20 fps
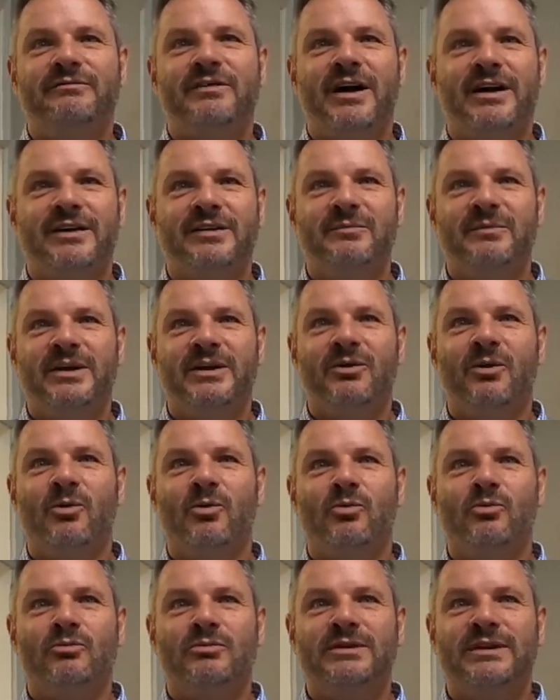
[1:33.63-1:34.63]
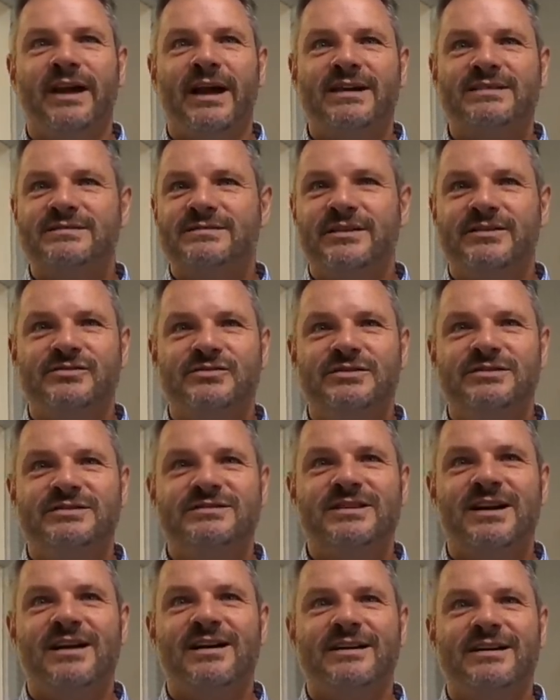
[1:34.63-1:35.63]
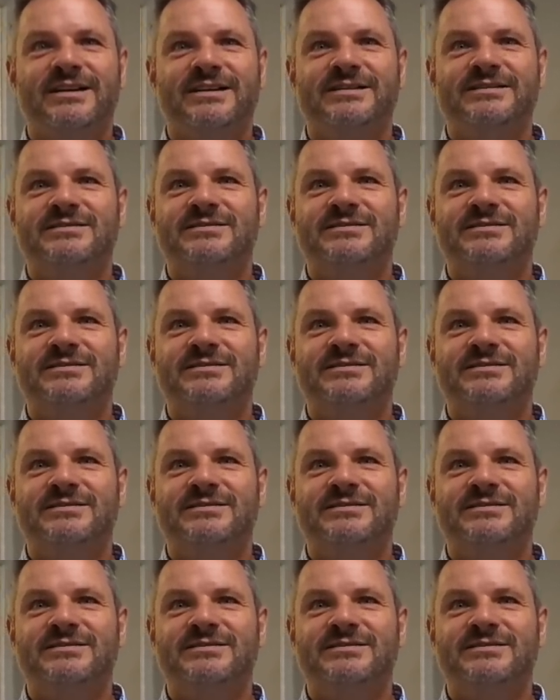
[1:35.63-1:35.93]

finding me old gas station signs.